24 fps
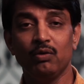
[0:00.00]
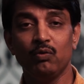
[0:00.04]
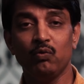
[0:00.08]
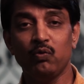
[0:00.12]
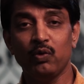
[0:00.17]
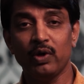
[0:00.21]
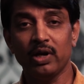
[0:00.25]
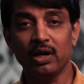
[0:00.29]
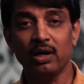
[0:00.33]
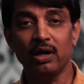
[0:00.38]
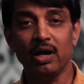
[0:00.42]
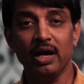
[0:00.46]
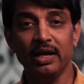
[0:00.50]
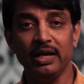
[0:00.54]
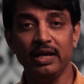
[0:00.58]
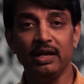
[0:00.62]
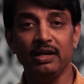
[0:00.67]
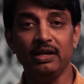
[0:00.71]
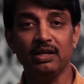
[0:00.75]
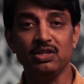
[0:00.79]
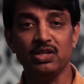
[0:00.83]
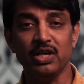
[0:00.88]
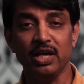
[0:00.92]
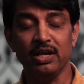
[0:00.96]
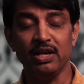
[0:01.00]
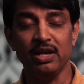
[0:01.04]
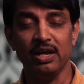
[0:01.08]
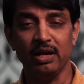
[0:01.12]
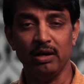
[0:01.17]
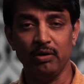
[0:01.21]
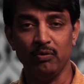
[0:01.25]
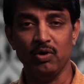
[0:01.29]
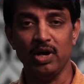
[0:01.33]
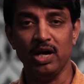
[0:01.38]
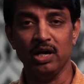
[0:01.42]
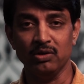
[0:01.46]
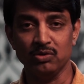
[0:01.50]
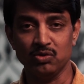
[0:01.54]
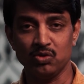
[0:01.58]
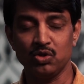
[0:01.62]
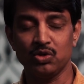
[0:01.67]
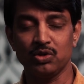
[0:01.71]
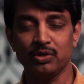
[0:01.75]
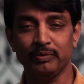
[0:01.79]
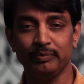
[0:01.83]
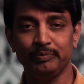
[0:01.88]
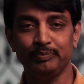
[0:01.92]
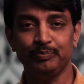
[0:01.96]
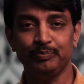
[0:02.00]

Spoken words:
for IIT JEE Advanced.